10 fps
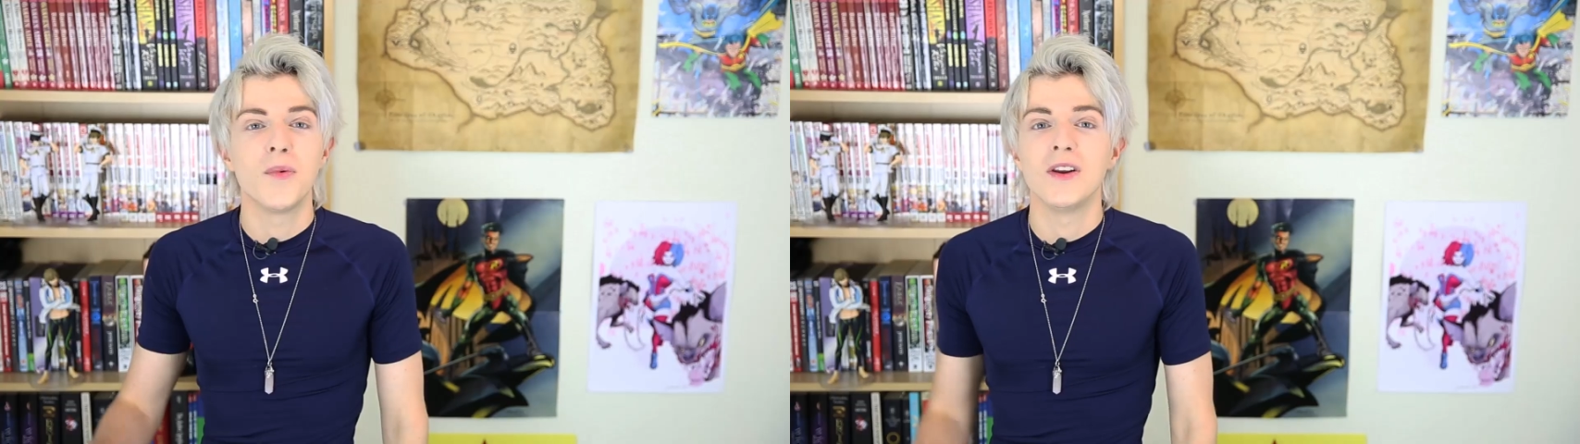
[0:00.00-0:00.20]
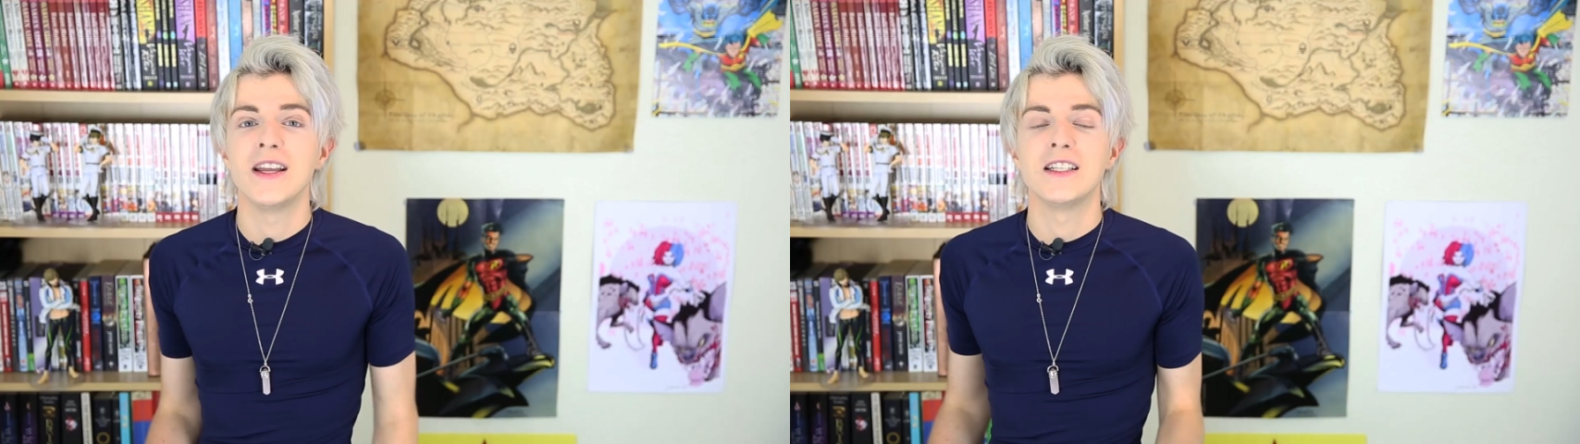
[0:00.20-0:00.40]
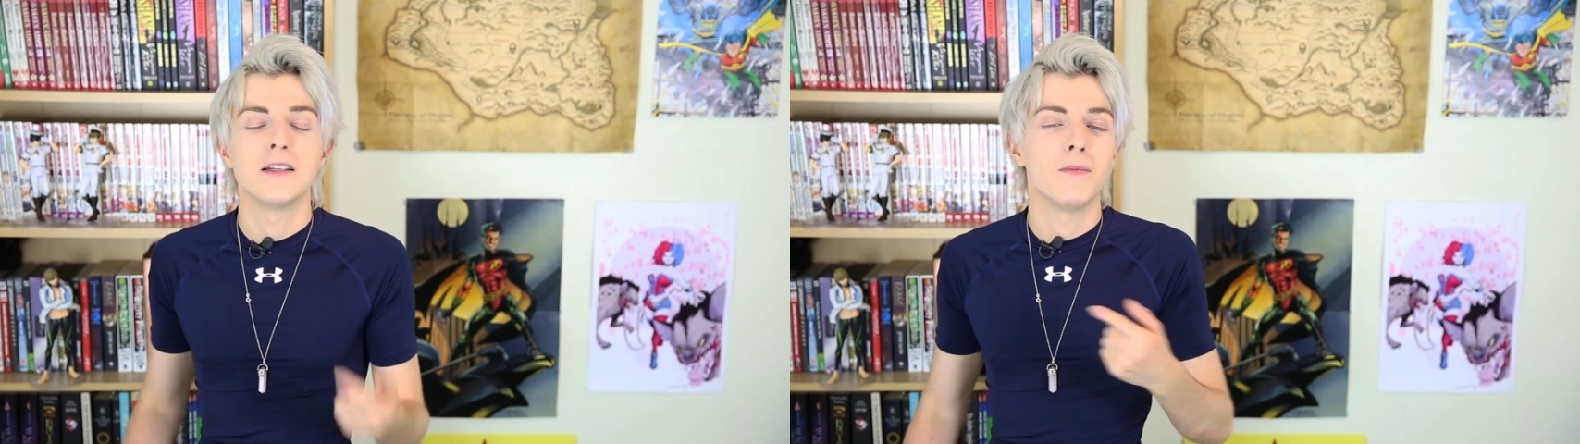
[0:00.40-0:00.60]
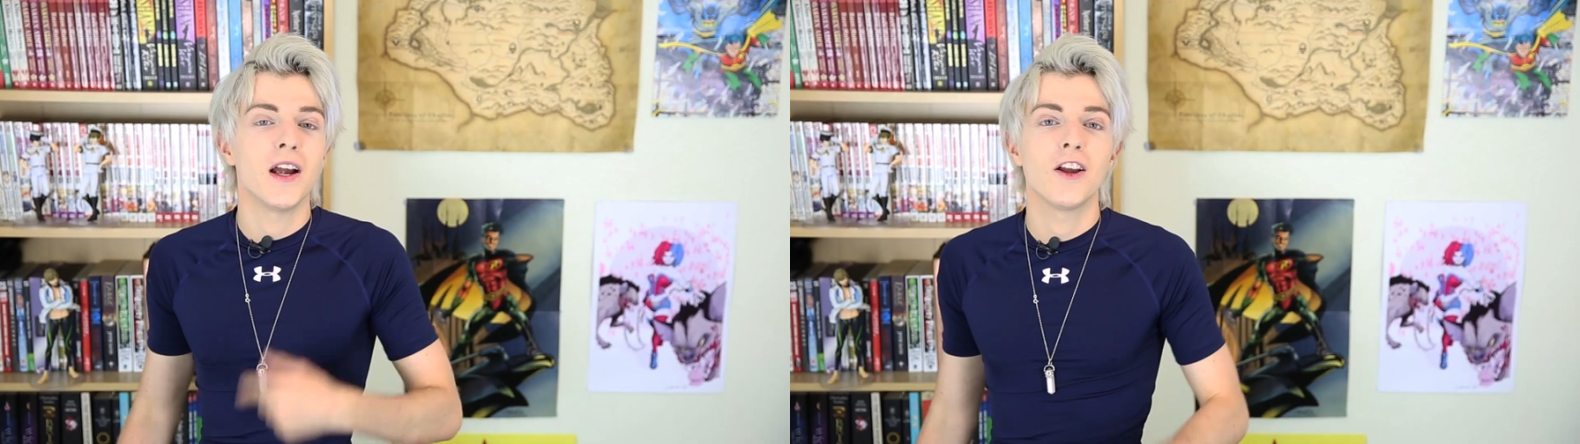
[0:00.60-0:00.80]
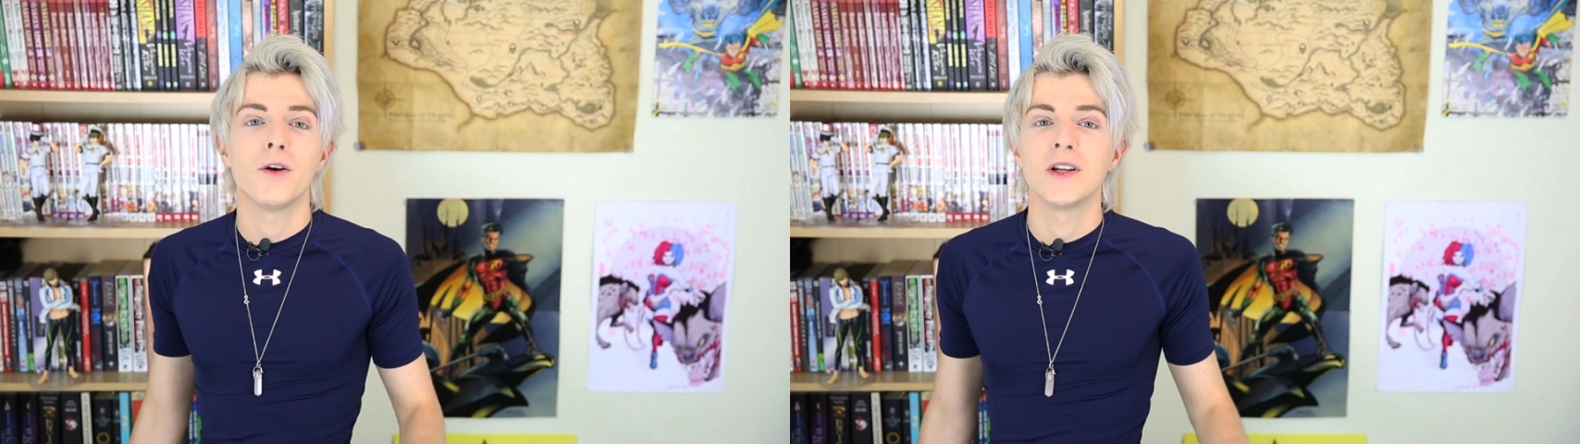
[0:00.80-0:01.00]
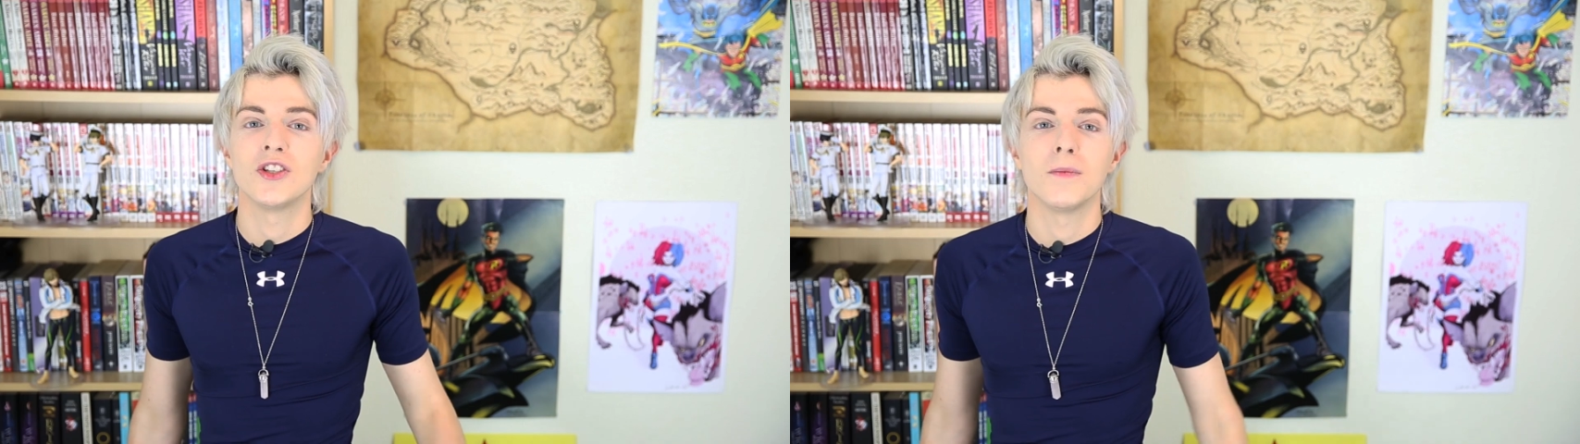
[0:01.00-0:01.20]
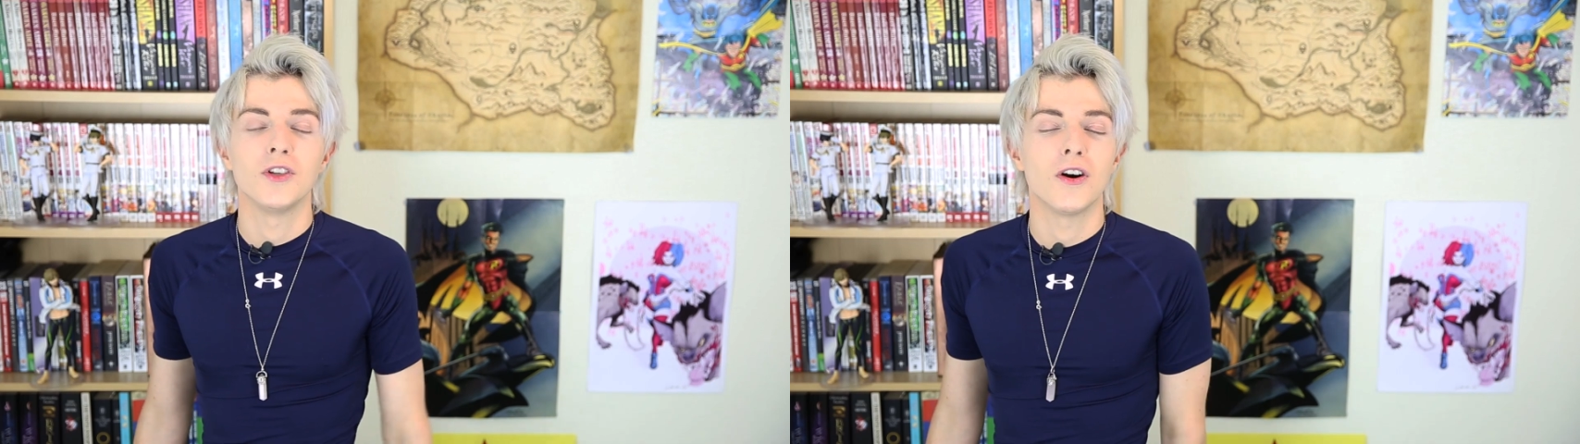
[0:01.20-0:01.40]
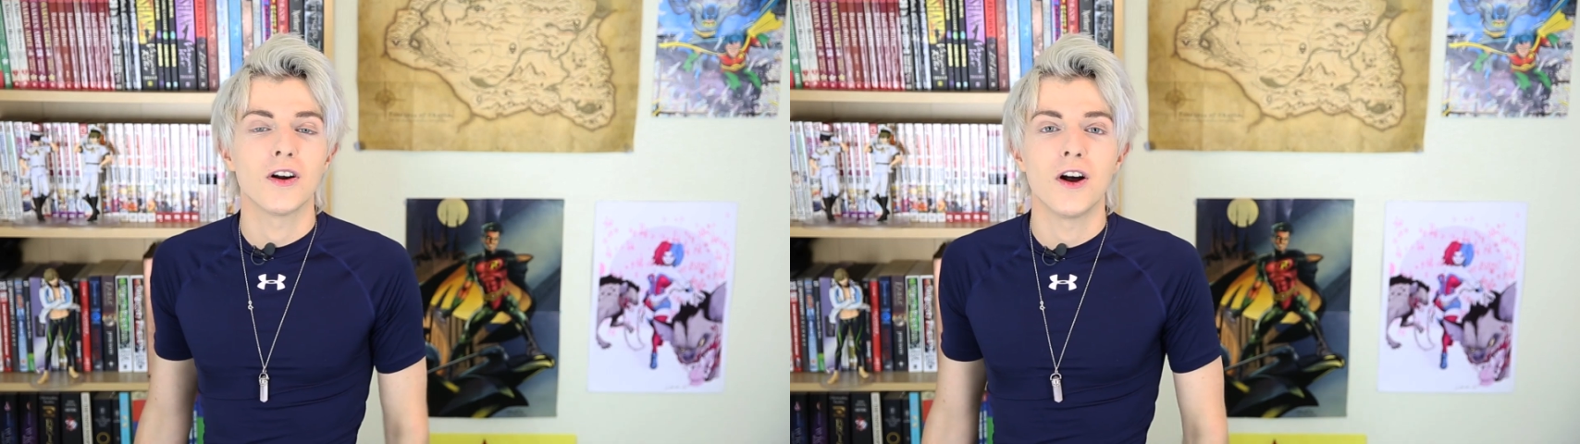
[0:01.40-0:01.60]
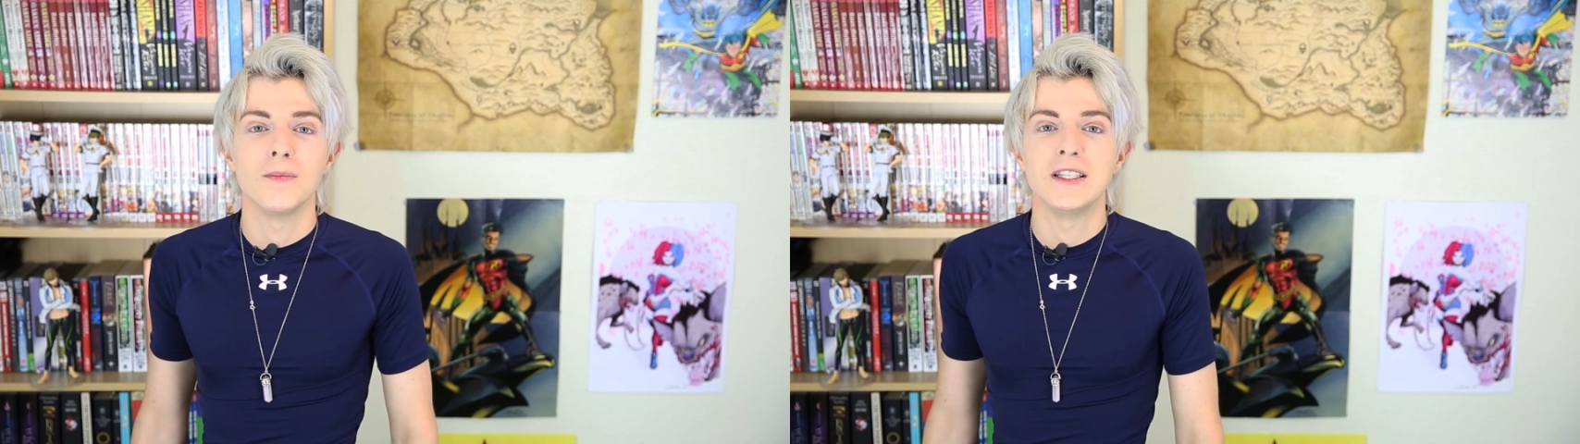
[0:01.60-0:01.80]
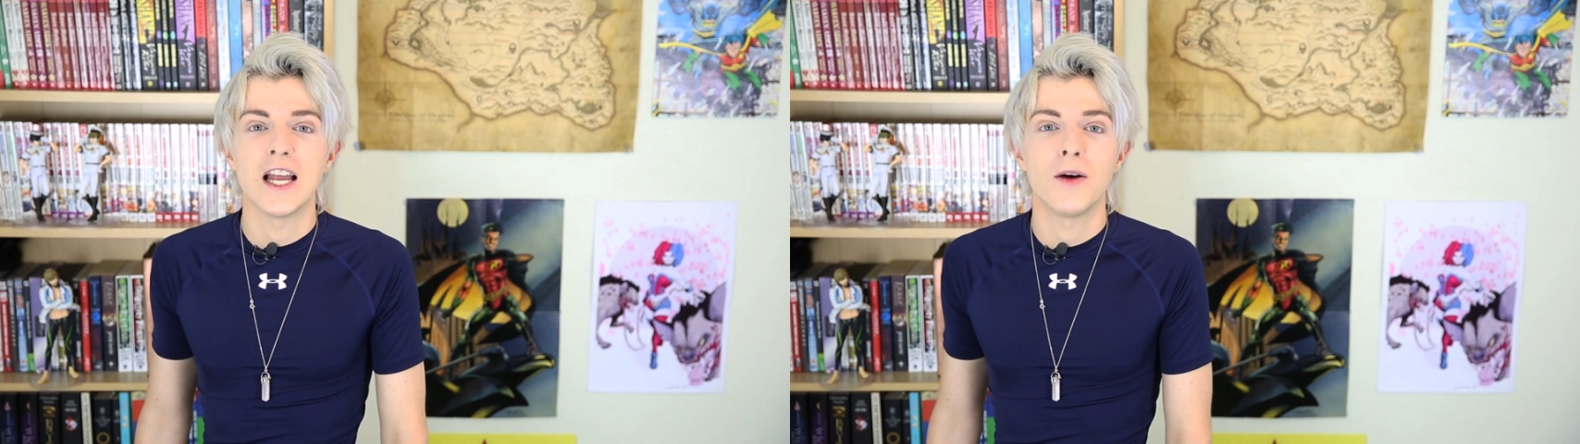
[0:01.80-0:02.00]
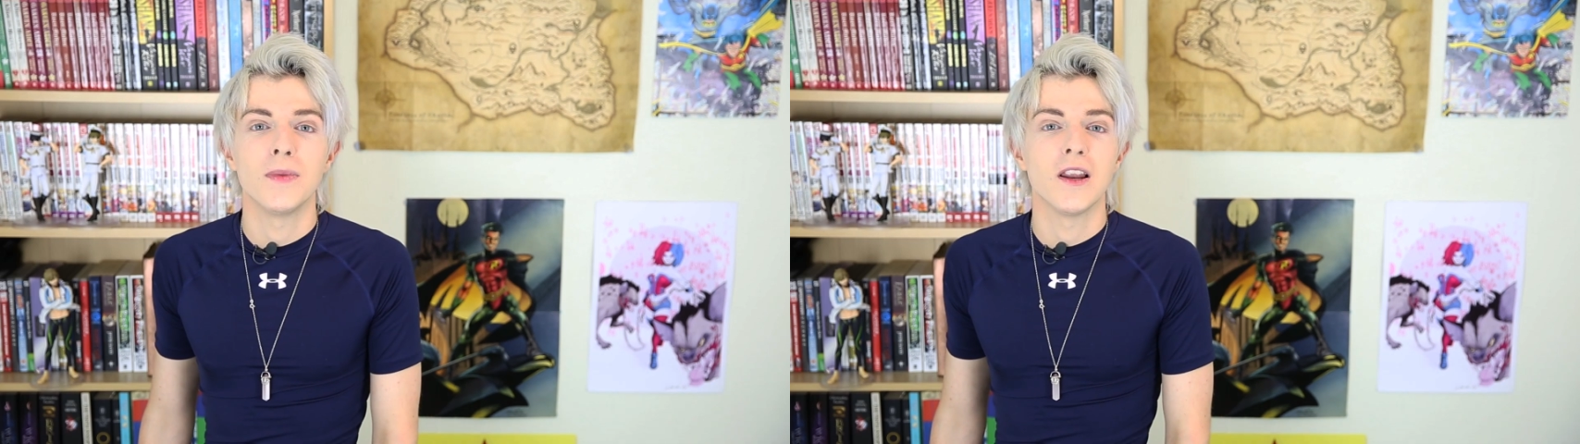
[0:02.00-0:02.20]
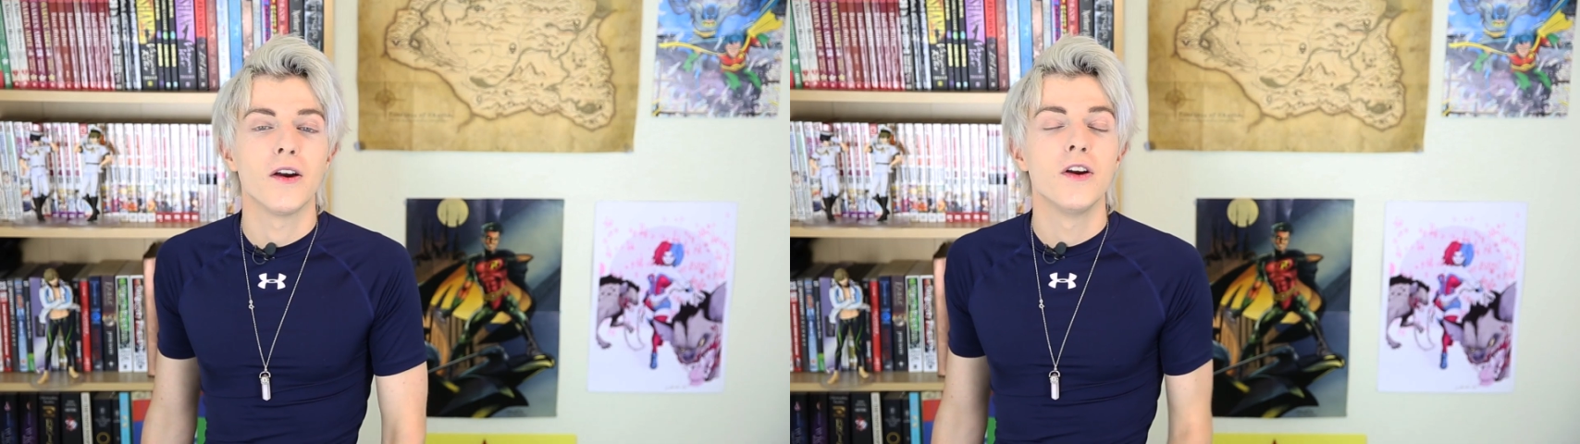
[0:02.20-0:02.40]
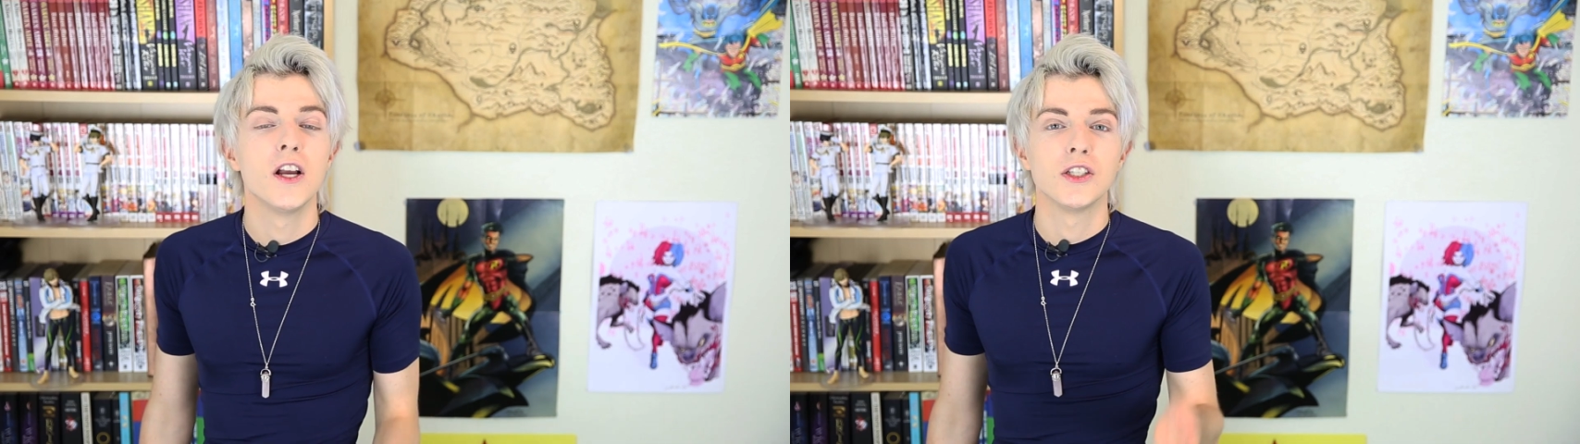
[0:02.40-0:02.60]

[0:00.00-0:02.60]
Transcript: I put links to mycomicshop.com down below